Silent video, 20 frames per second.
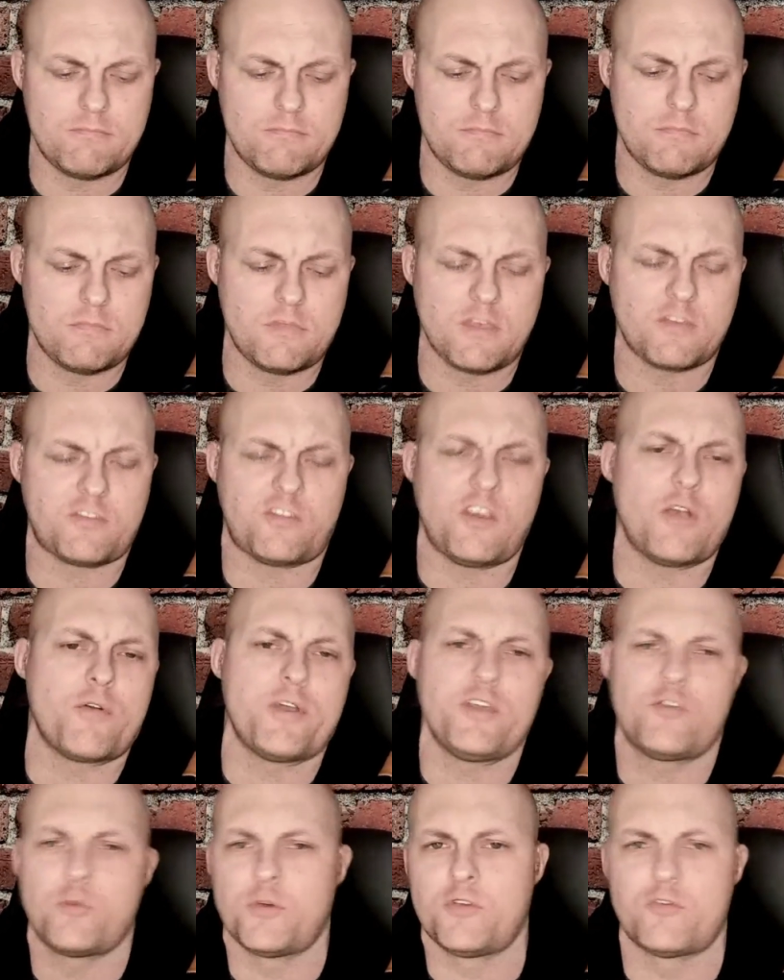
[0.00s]
the
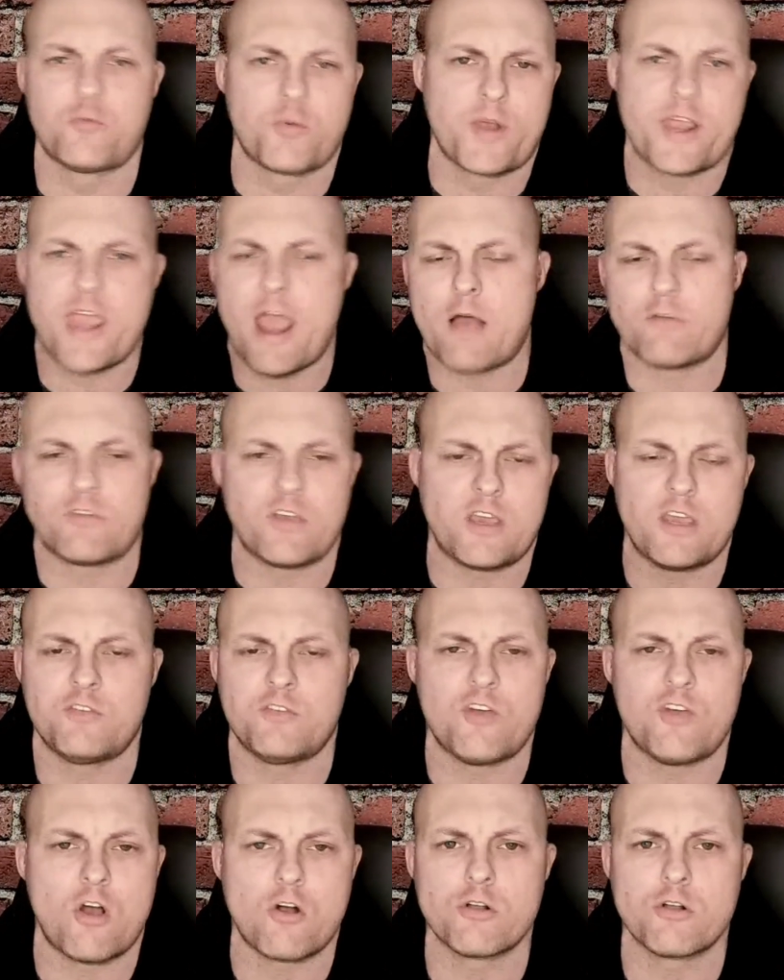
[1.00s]
series was recounting
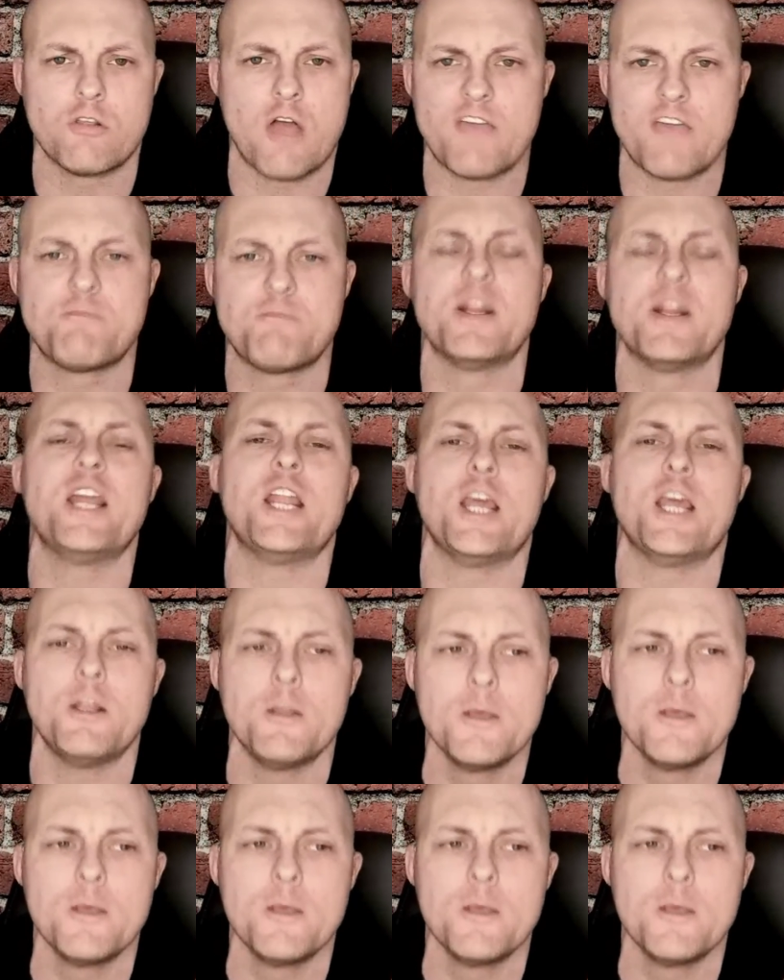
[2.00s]
his younger life, but in it,